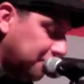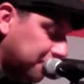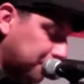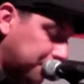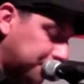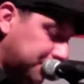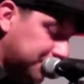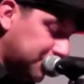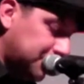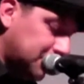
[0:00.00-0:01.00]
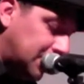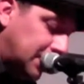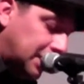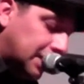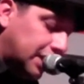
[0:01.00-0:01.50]
for their purchases,
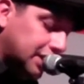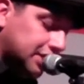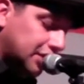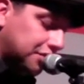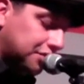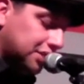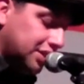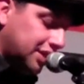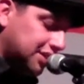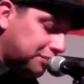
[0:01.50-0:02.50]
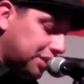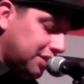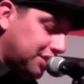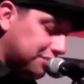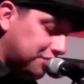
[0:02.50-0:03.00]
Gaeta learning that his
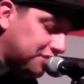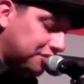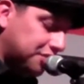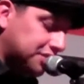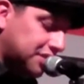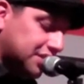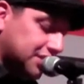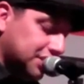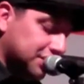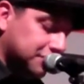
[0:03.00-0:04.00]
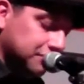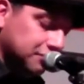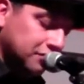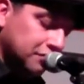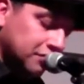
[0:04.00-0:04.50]
peonies were the first of the season,
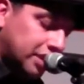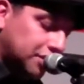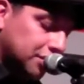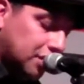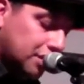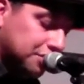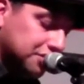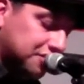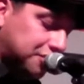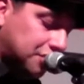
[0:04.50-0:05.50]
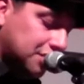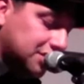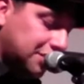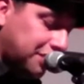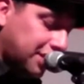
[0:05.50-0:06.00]
and their arms were full as
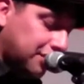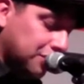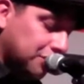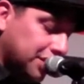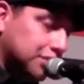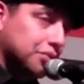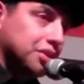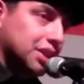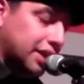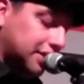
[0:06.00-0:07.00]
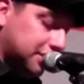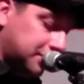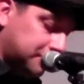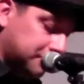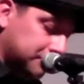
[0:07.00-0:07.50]
they made their way toward the exit.
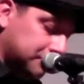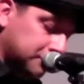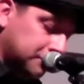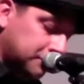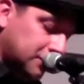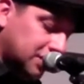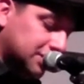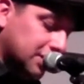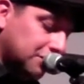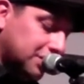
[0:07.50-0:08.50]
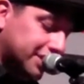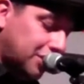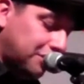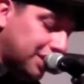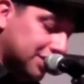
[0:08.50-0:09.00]
The sun was
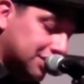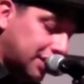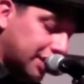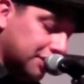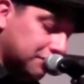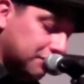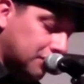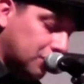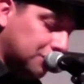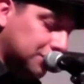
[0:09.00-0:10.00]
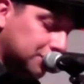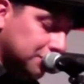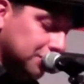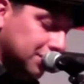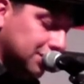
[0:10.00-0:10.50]
out by this time, though it was
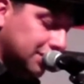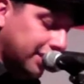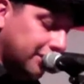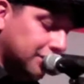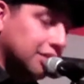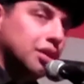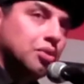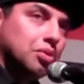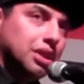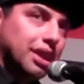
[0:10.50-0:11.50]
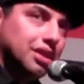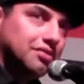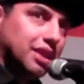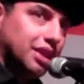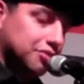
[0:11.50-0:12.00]
too early to tell what kind of
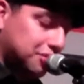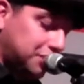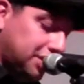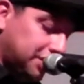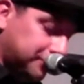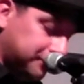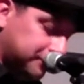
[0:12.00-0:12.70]
day it would be.